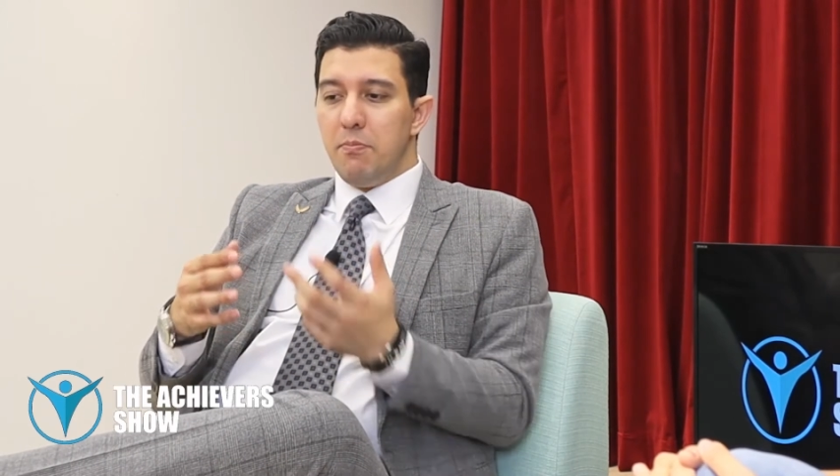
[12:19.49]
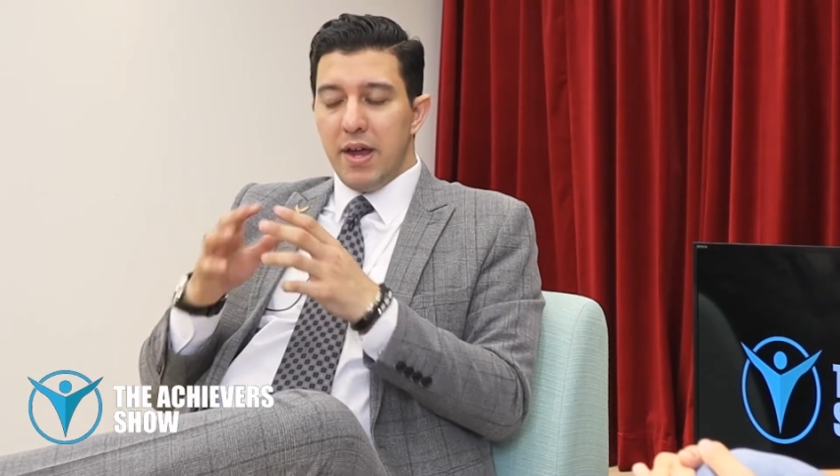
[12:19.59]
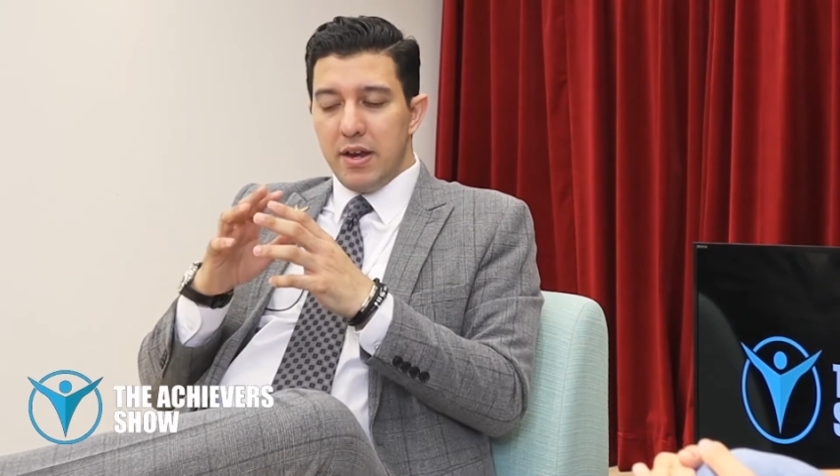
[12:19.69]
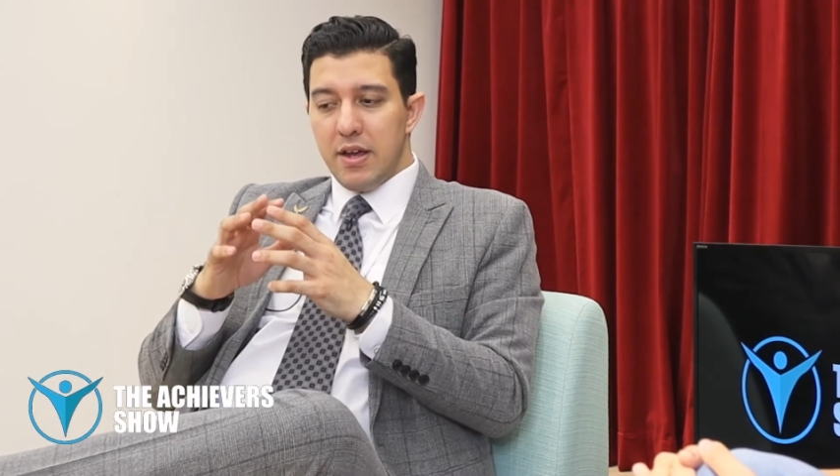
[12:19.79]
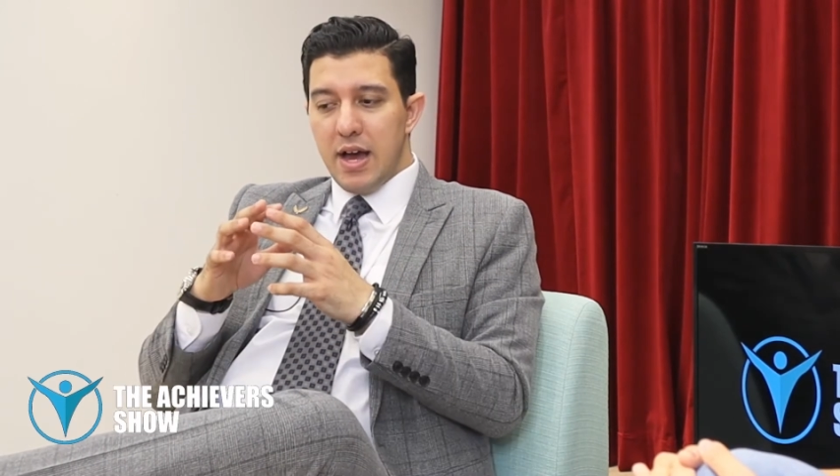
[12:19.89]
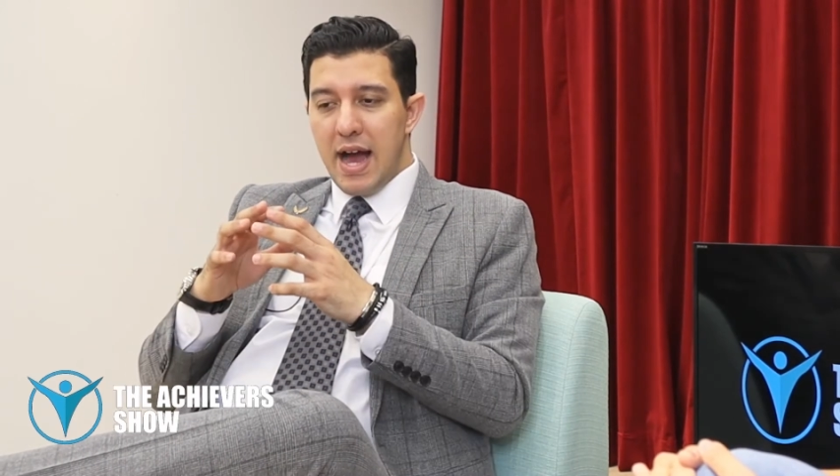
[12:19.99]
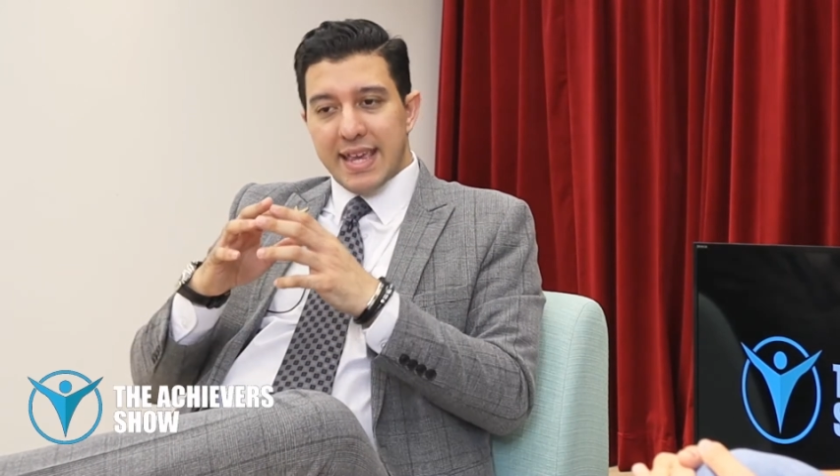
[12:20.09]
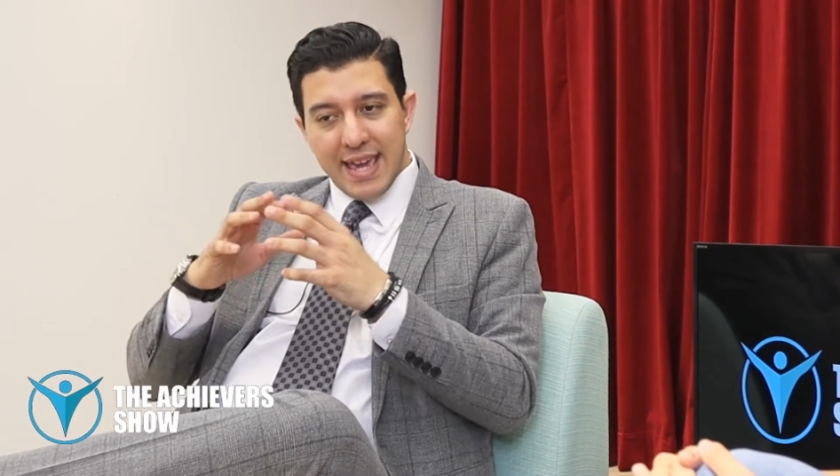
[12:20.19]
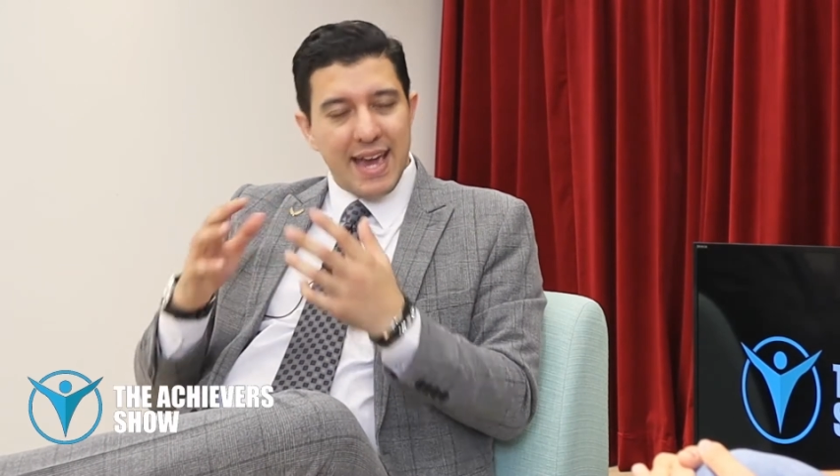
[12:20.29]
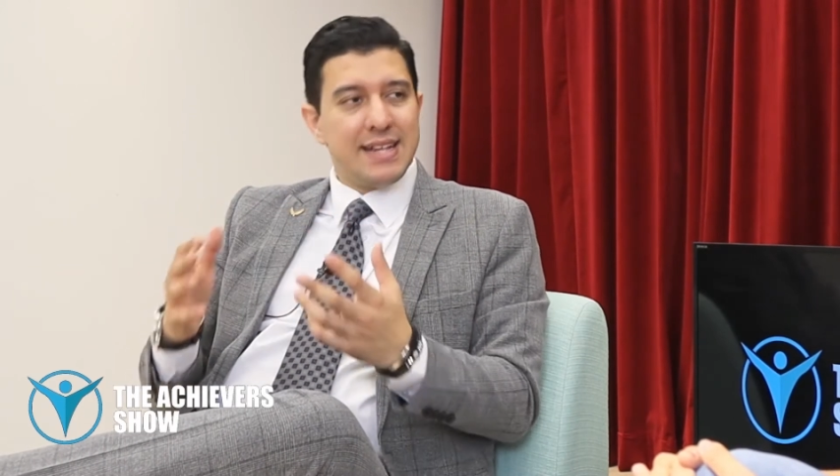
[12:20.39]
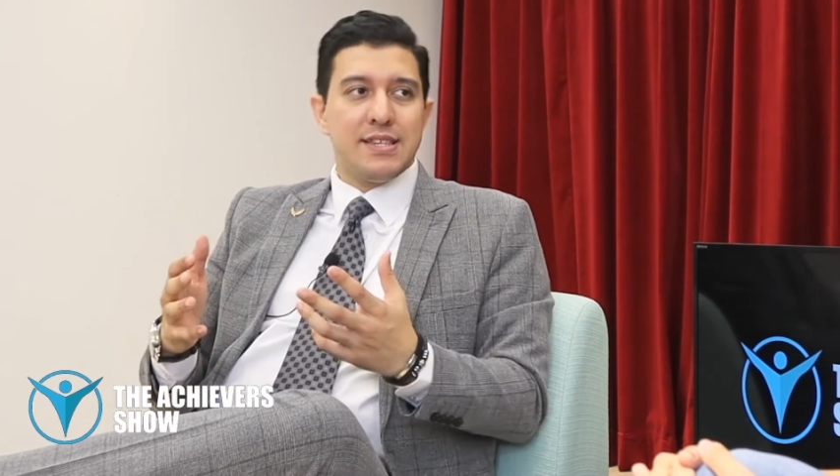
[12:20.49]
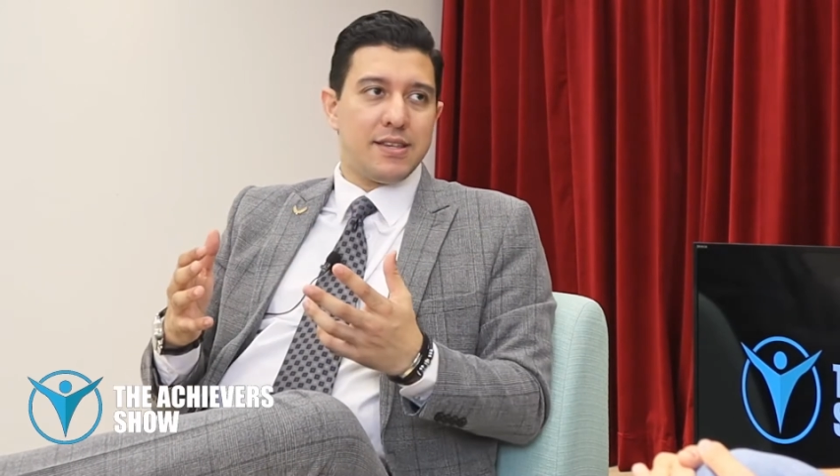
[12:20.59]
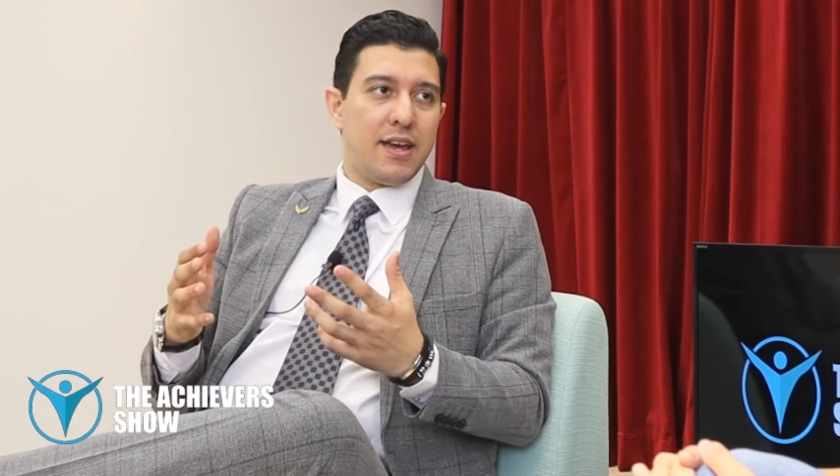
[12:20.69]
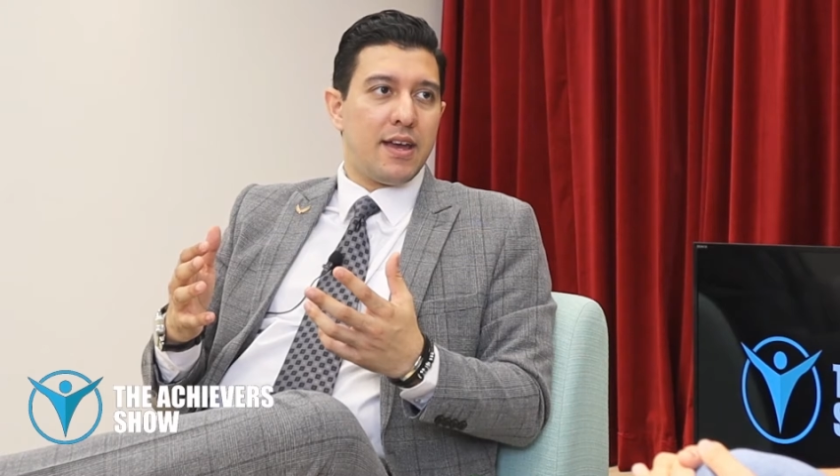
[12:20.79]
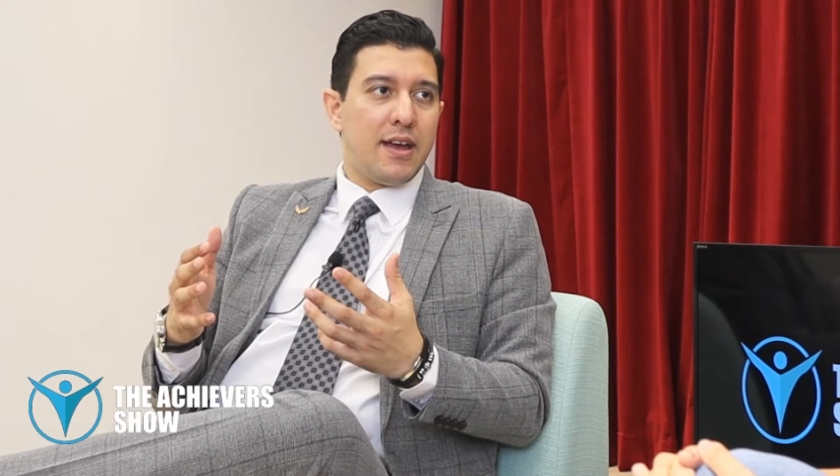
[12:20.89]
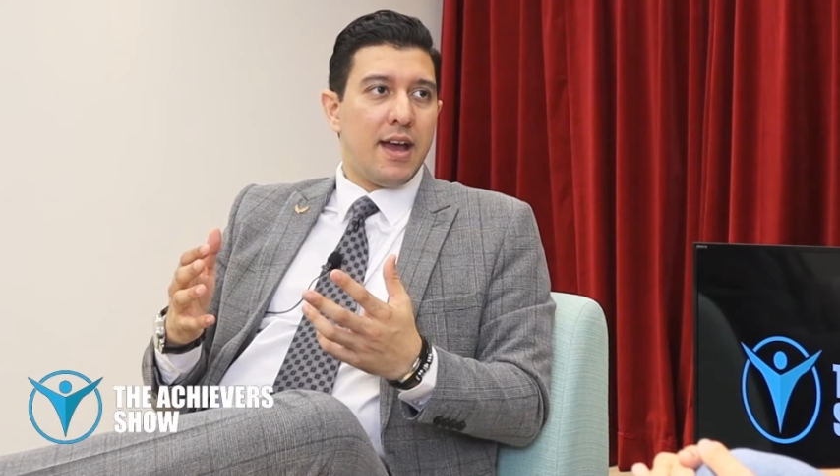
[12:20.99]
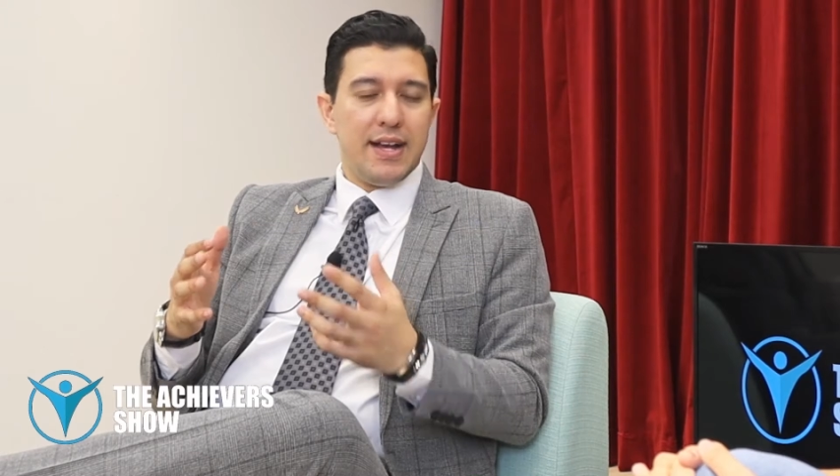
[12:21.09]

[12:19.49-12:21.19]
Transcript: But I can say,